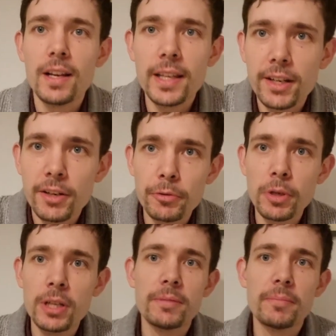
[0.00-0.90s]
Hi there
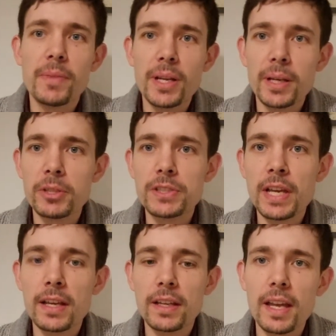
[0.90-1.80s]
everyone, my name is
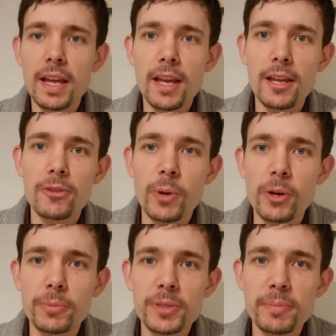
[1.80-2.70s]
Zac and
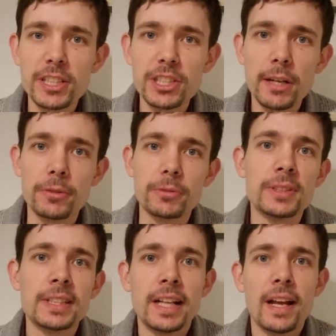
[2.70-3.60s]
welcome to my channel.
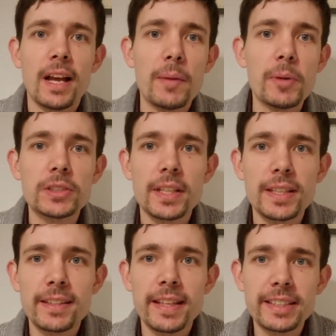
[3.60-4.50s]
Amongst
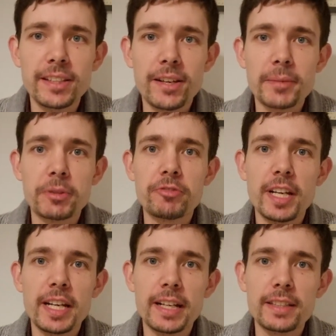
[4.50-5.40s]
other things, I'm a
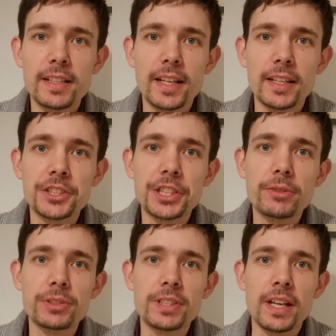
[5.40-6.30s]
reenactor and a
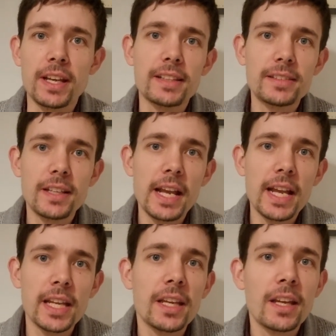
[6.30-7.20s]
jouster and
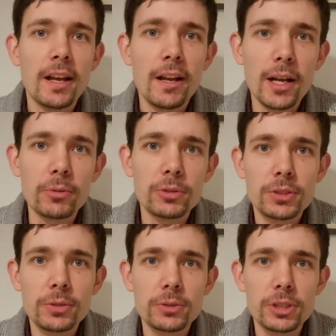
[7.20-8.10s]
today I want
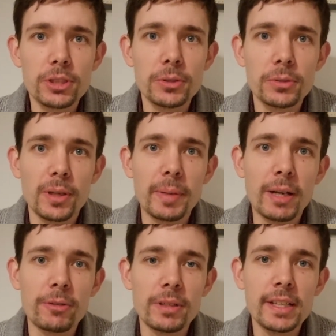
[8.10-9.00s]
to talk to you
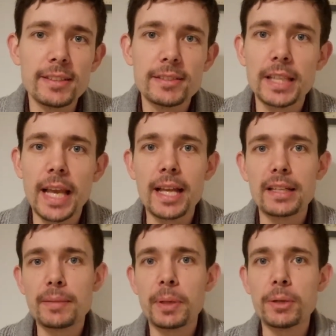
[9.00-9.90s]
about knights
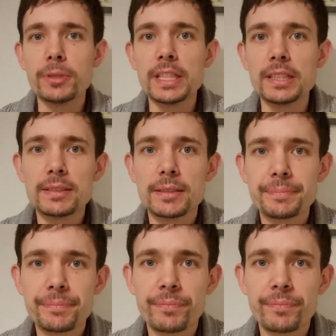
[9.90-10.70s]
and ponies.